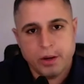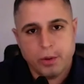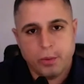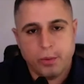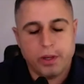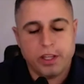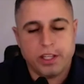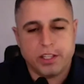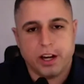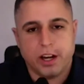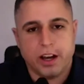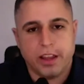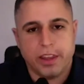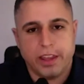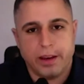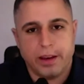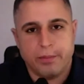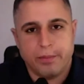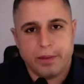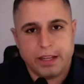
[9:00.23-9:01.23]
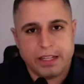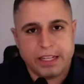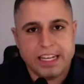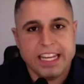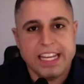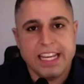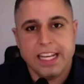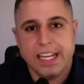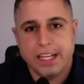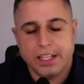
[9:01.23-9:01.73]
we saw them
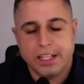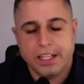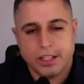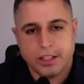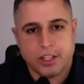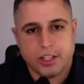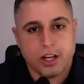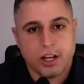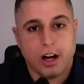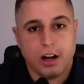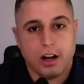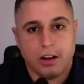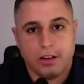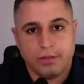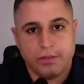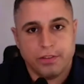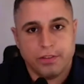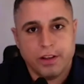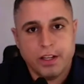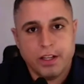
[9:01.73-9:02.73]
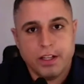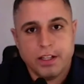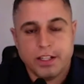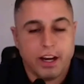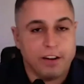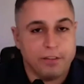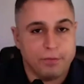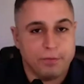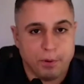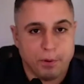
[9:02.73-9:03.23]
need to solve
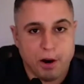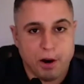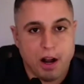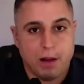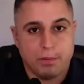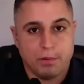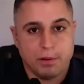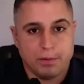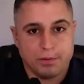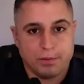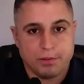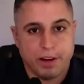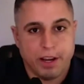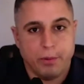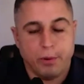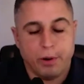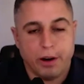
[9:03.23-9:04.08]
tough problems, right?